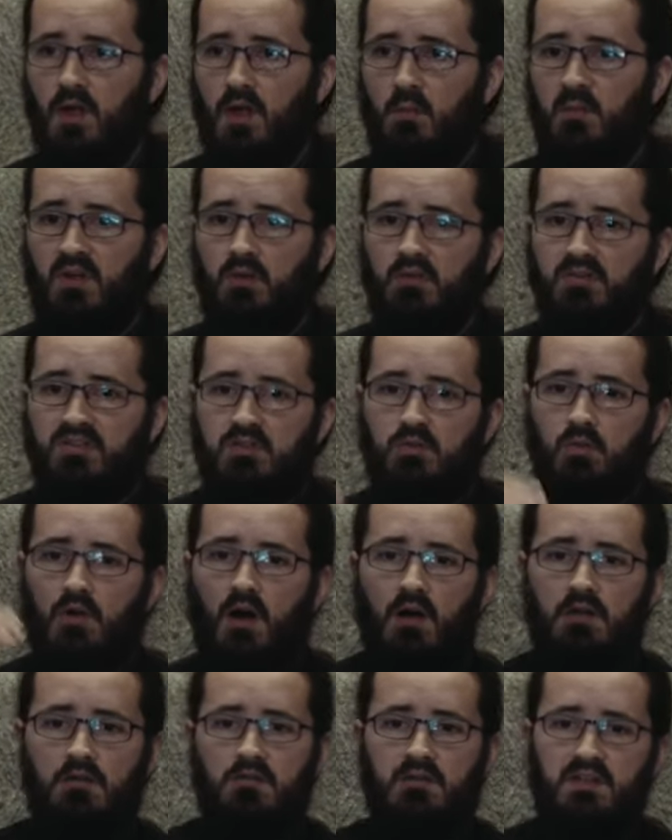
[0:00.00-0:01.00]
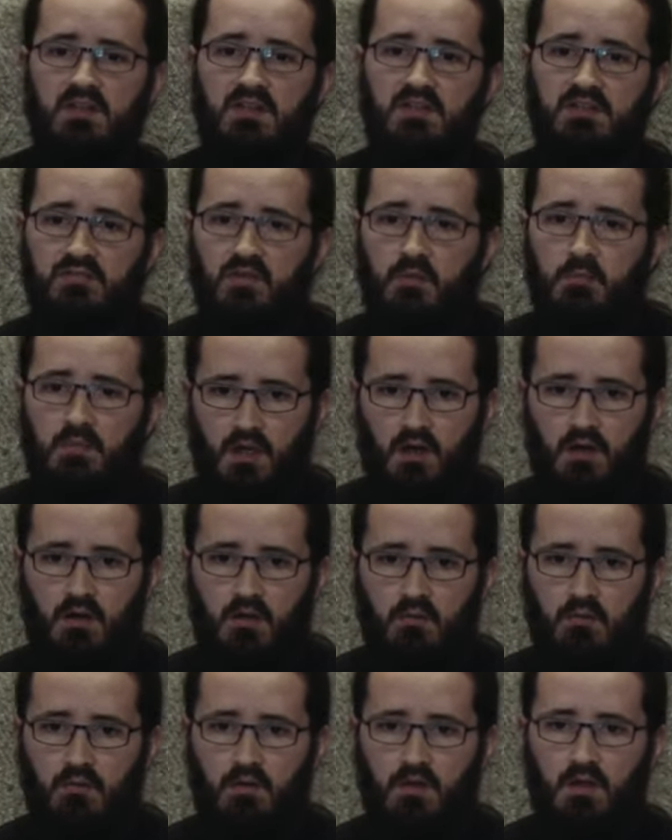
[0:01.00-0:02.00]
because 200 years from
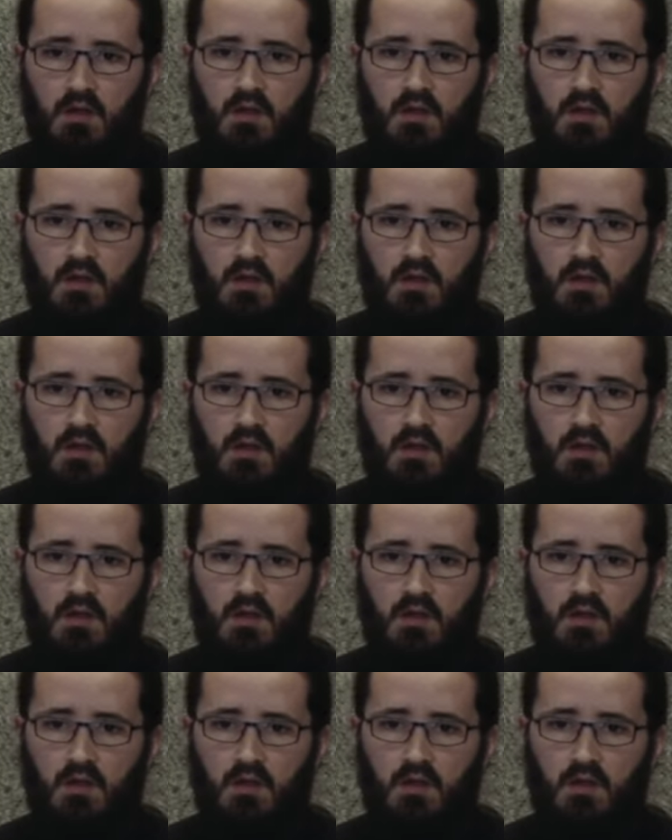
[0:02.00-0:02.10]
now,